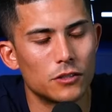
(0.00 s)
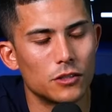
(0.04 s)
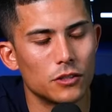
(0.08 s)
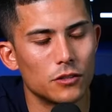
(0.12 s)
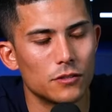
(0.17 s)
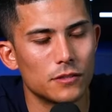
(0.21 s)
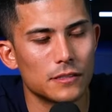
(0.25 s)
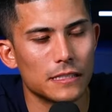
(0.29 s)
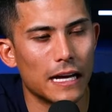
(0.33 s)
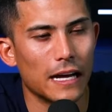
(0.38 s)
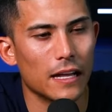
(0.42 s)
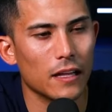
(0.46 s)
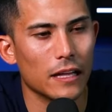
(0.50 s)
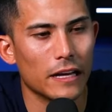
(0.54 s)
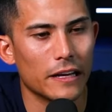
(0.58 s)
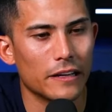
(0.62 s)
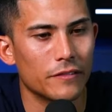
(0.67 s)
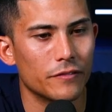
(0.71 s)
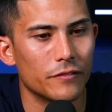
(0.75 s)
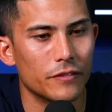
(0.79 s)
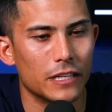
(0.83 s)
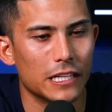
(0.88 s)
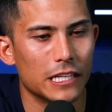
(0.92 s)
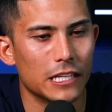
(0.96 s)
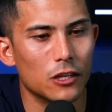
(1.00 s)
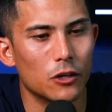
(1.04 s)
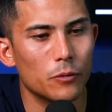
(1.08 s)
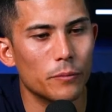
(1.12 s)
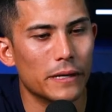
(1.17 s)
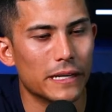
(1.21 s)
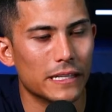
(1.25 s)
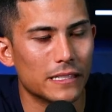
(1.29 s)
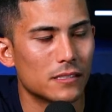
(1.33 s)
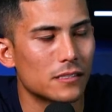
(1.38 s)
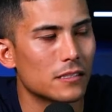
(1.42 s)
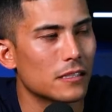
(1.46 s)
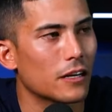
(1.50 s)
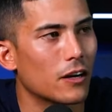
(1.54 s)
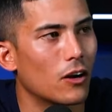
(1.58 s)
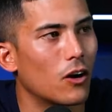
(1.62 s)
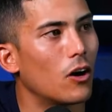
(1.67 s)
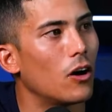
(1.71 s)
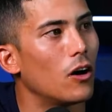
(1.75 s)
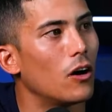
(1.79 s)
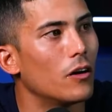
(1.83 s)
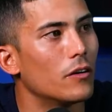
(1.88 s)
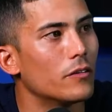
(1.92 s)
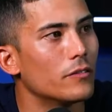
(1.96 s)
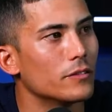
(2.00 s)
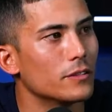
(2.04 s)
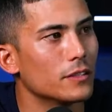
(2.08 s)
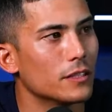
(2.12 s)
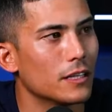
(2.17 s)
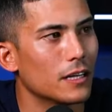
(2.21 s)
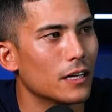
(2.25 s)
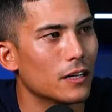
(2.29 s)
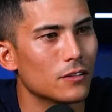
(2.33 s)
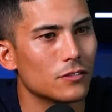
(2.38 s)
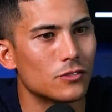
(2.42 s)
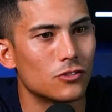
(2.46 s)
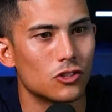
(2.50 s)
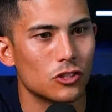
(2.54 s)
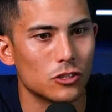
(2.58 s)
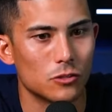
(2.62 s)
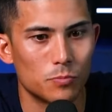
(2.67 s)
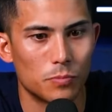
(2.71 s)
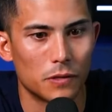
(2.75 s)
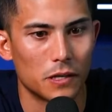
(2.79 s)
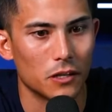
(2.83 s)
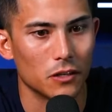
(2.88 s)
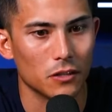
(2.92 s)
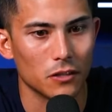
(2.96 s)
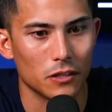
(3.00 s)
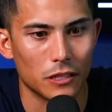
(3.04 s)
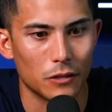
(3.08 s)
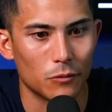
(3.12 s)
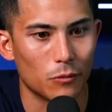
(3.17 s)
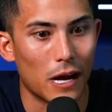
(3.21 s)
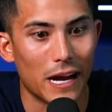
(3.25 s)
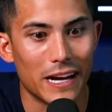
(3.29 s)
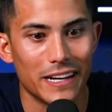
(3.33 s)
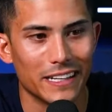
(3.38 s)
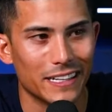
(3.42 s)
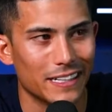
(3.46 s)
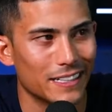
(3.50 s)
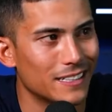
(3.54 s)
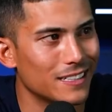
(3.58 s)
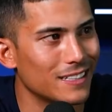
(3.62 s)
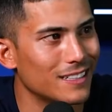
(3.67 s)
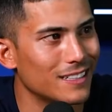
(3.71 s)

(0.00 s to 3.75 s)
too is not like video based at all. Mm-hmm. You know, it's just purely writing.